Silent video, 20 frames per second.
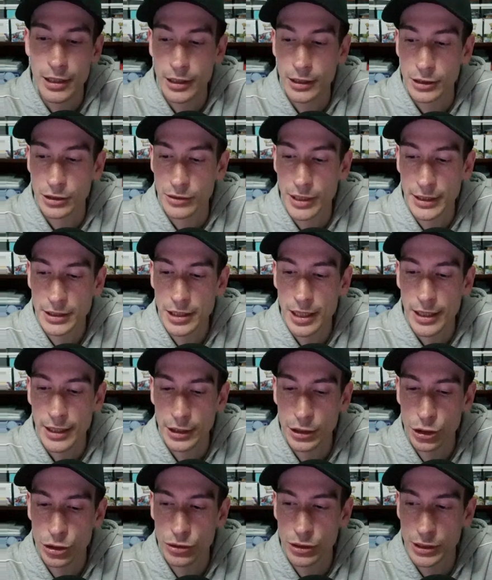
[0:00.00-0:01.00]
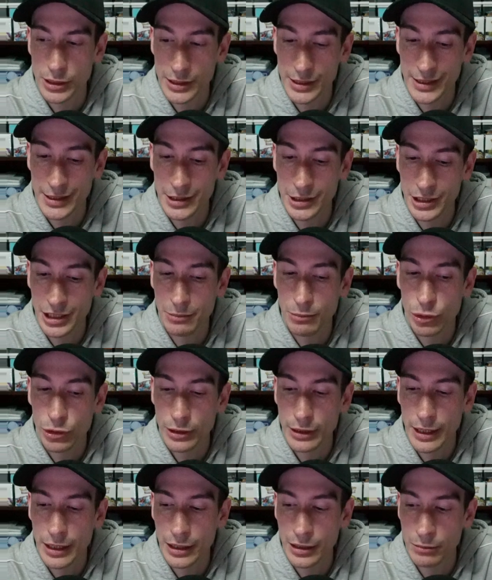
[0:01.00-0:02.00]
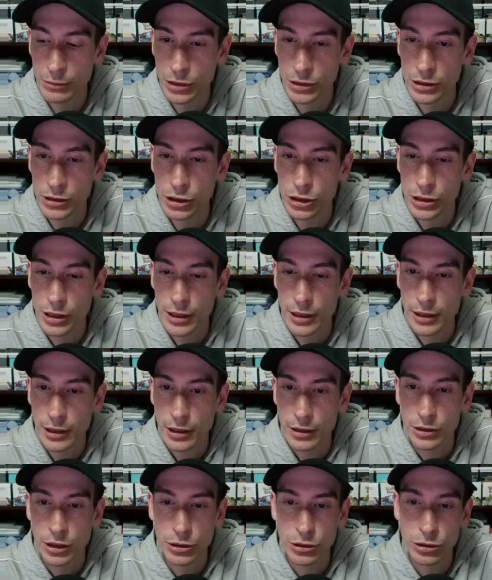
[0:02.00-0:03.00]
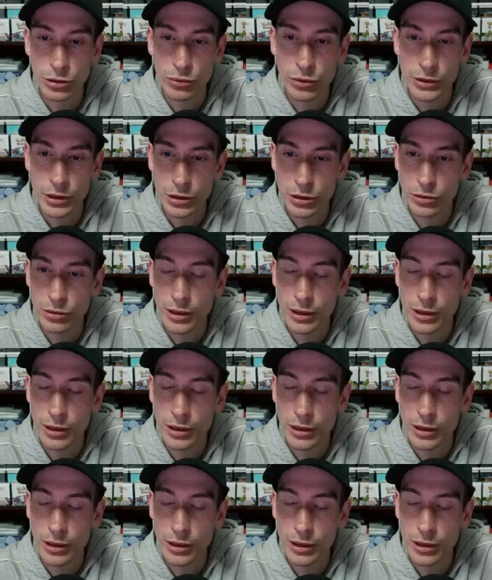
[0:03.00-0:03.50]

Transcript: So that's an extra 60 more damage. They do run the 2